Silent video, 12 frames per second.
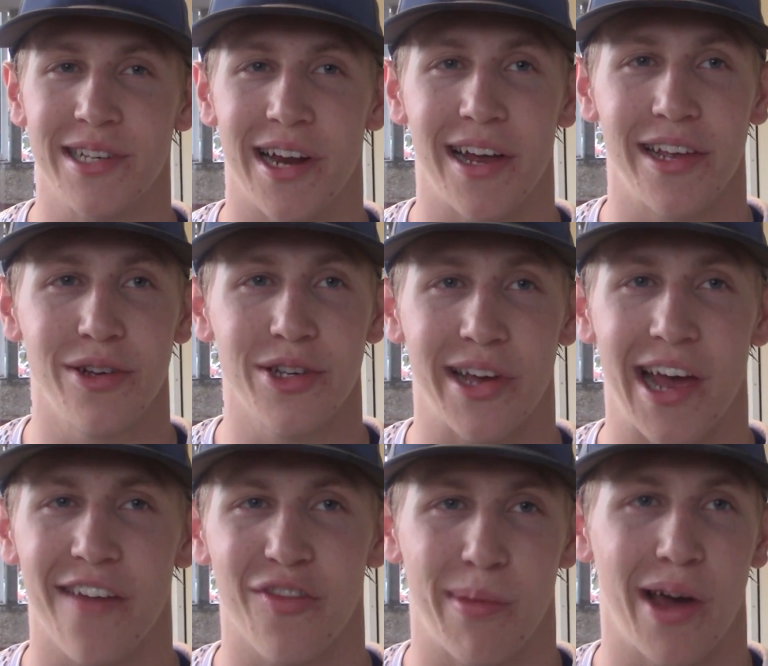and I usually
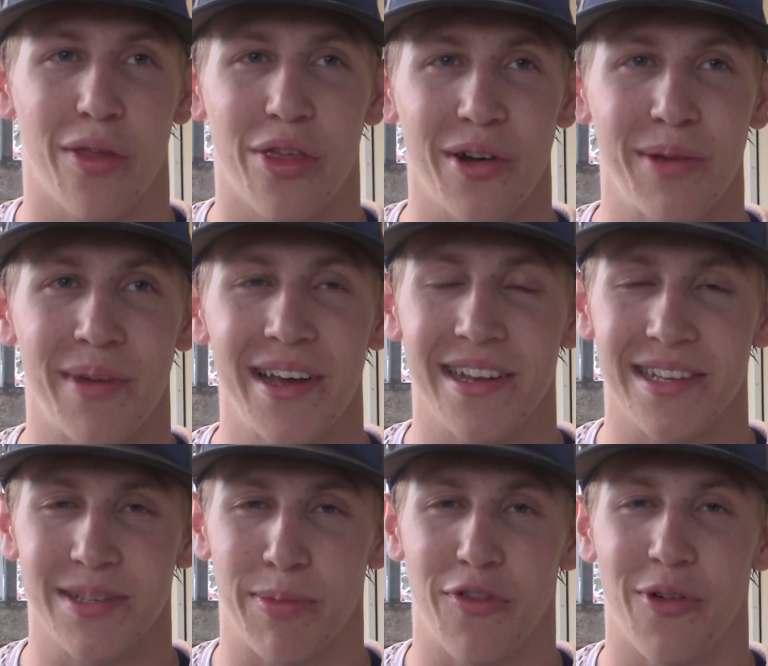have about 30
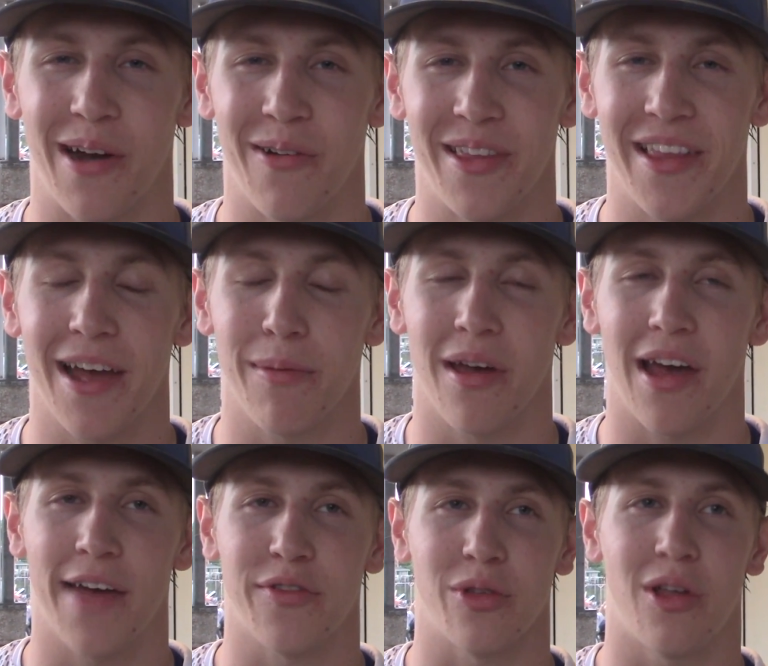minutes before I run that
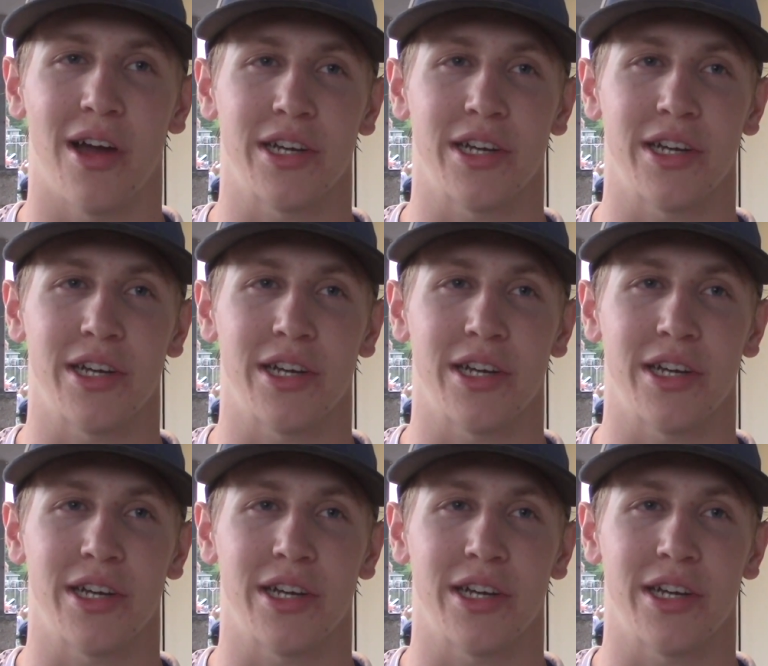after long